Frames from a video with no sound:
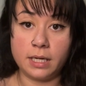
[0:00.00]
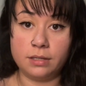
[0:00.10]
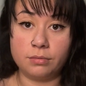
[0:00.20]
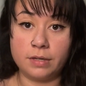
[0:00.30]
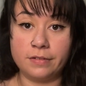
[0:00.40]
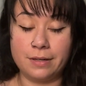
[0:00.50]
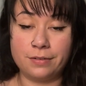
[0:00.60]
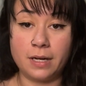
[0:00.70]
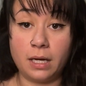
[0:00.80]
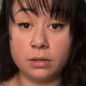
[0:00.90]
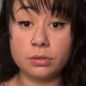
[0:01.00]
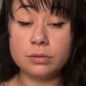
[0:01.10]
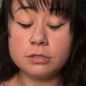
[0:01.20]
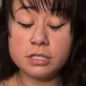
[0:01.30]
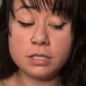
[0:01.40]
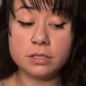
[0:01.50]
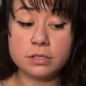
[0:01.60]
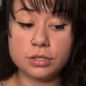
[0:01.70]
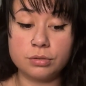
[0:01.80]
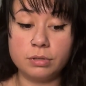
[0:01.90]
I don't have enough colors
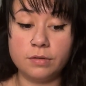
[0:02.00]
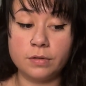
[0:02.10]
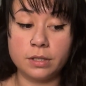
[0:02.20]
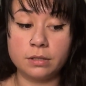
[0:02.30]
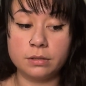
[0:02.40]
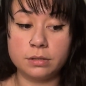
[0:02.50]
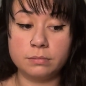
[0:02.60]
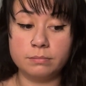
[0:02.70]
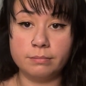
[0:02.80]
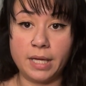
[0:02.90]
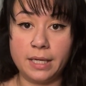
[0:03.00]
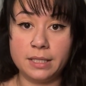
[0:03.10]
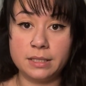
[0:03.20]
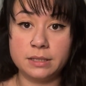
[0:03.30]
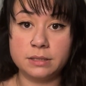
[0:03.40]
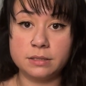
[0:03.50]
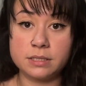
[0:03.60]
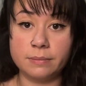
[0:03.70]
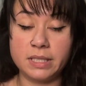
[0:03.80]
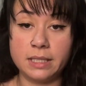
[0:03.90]
to even make
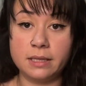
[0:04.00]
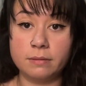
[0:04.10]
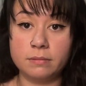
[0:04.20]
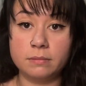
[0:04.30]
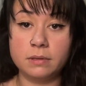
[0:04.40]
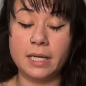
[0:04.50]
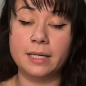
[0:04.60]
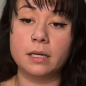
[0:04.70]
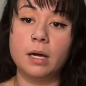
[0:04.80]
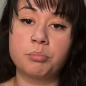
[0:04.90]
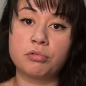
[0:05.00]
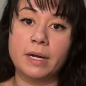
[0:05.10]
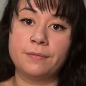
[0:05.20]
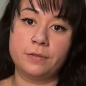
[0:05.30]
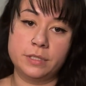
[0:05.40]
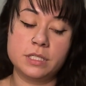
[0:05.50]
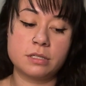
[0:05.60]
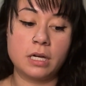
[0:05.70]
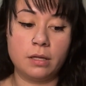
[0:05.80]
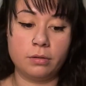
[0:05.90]
something like a
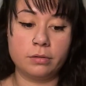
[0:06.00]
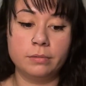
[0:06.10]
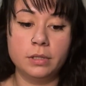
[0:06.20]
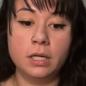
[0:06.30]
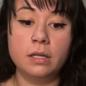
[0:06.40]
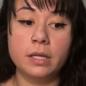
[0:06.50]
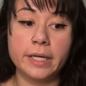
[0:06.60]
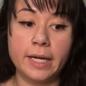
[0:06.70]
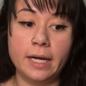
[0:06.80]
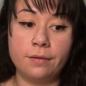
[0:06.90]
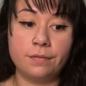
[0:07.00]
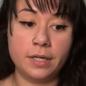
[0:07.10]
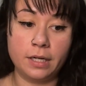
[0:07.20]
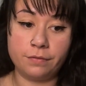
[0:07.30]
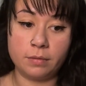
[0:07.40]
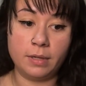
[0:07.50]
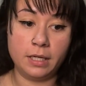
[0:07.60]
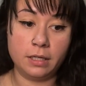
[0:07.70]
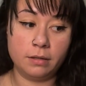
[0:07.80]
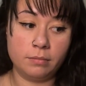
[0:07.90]
preferenced color. Like I have enough to
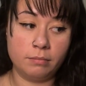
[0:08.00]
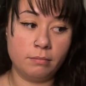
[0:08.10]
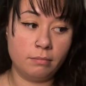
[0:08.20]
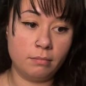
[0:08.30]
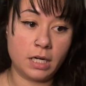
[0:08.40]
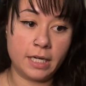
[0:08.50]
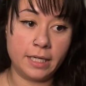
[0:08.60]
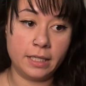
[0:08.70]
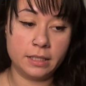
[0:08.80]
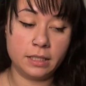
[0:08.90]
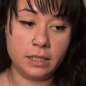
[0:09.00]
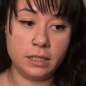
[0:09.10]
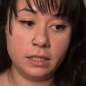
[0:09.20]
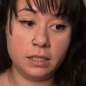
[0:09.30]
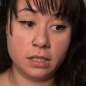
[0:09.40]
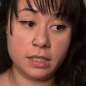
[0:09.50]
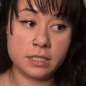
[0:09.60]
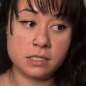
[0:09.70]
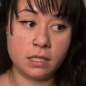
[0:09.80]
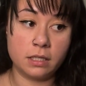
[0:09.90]
make my
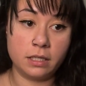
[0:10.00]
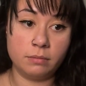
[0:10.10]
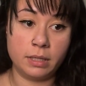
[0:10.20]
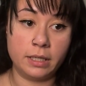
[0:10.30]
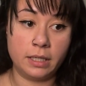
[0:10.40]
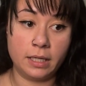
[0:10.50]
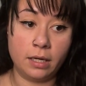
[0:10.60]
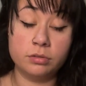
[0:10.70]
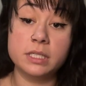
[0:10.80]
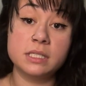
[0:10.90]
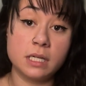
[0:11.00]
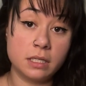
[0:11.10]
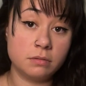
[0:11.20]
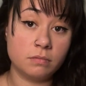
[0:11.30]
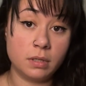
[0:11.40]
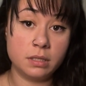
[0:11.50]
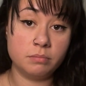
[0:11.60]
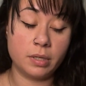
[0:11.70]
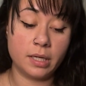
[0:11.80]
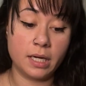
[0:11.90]
youngest son and my eldest son
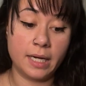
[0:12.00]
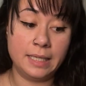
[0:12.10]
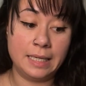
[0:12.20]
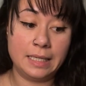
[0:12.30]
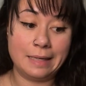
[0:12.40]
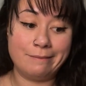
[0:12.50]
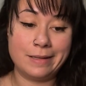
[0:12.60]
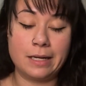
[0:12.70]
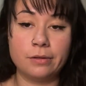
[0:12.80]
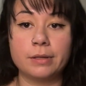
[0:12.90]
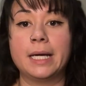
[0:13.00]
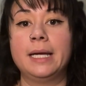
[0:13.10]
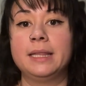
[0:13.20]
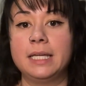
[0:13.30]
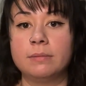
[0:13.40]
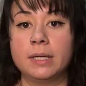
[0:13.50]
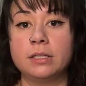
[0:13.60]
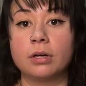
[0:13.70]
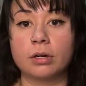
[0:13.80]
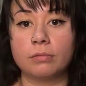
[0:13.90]
one, but I didn't have the color that I think my
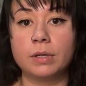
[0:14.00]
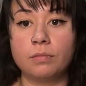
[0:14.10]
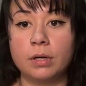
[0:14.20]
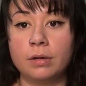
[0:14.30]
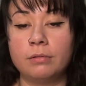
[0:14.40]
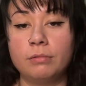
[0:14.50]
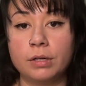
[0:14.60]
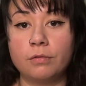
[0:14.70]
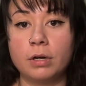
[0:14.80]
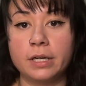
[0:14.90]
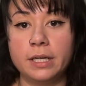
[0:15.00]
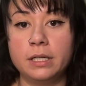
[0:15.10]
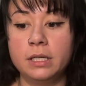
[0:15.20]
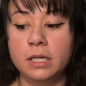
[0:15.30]
daughter would have wanted.